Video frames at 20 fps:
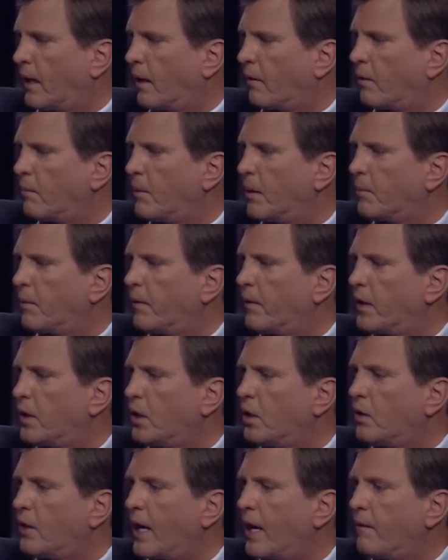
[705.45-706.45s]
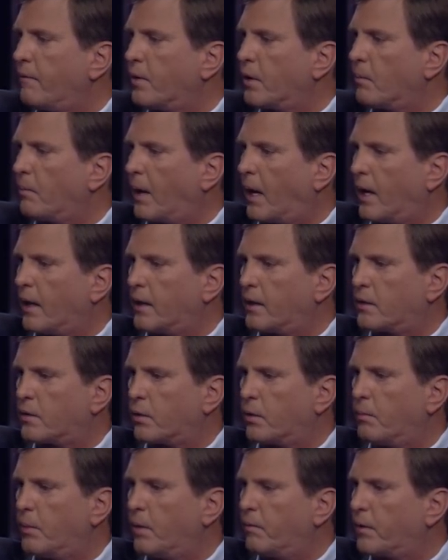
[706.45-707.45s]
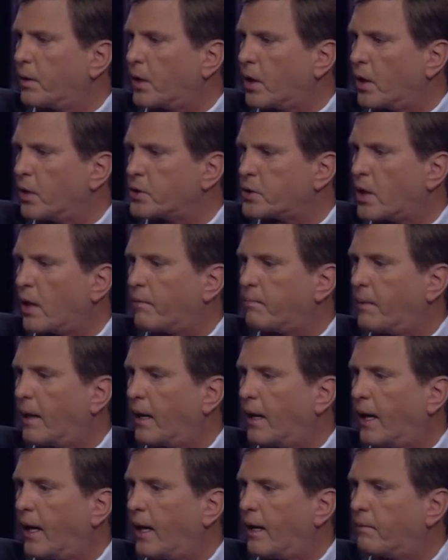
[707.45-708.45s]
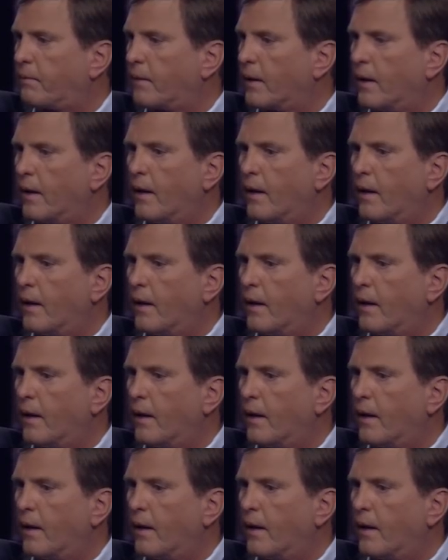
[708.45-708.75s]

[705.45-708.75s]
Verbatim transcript: I remember that you gave your body to remove the curse off my life.